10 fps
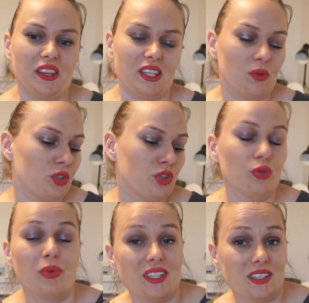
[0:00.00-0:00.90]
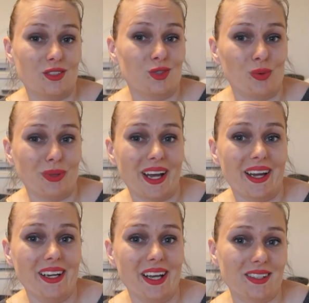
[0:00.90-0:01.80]
It was super easy to
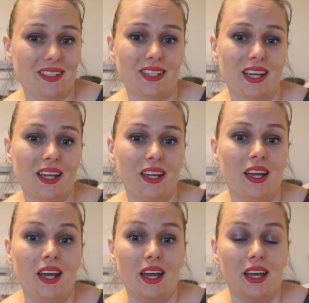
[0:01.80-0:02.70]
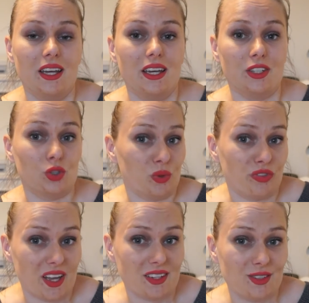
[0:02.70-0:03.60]
apply, as to say. It's super
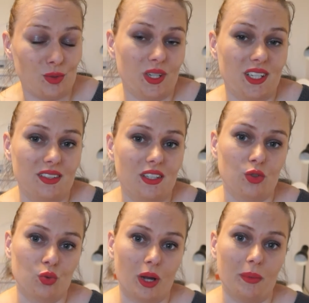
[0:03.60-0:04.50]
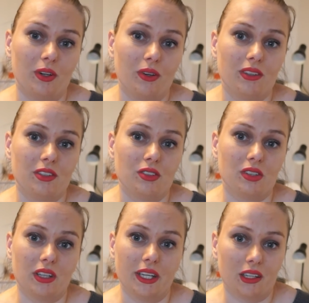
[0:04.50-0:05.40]
fast, super easy, you swipe it on. This
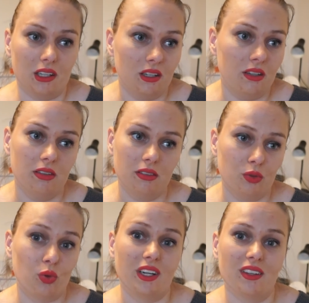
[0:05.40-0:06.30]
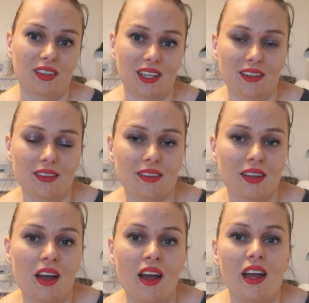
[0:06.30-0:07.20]
took like 20 seconds.
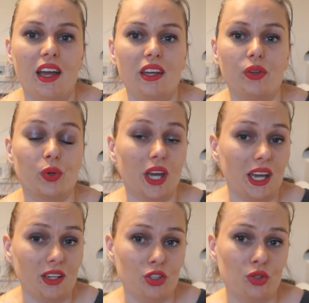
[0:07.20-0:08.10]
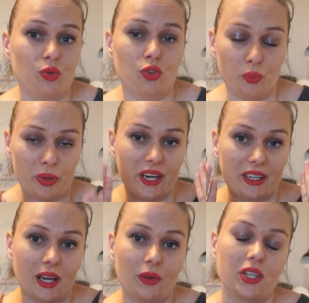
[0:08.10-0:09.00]
You can choose to pat
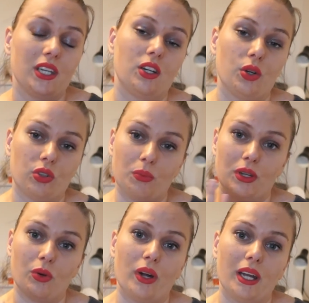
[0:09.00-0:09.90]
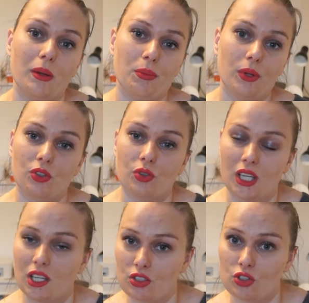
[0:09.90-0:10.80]
it out, then it goes a bit away, but
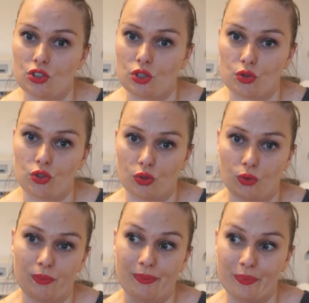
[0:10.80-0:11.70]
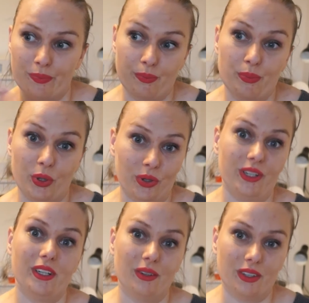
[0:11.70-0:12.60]
today I just chose to put
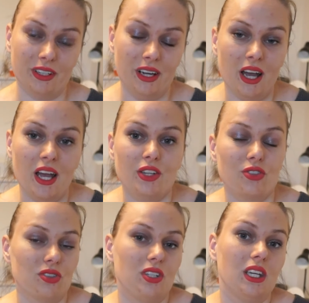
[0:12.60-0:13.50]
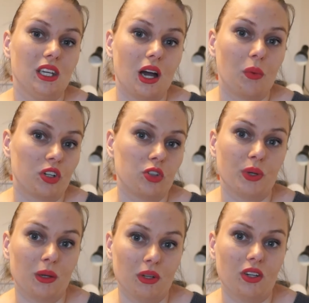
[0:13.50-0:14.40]
it on to see how much
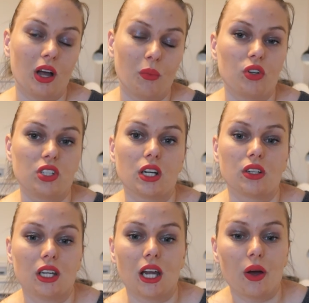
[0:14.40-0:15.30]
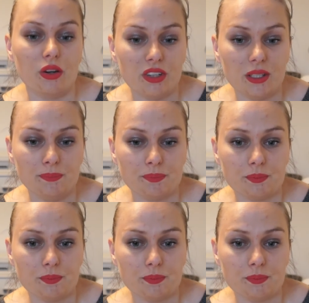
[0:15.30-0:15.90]
pigment or how much I could get out of it.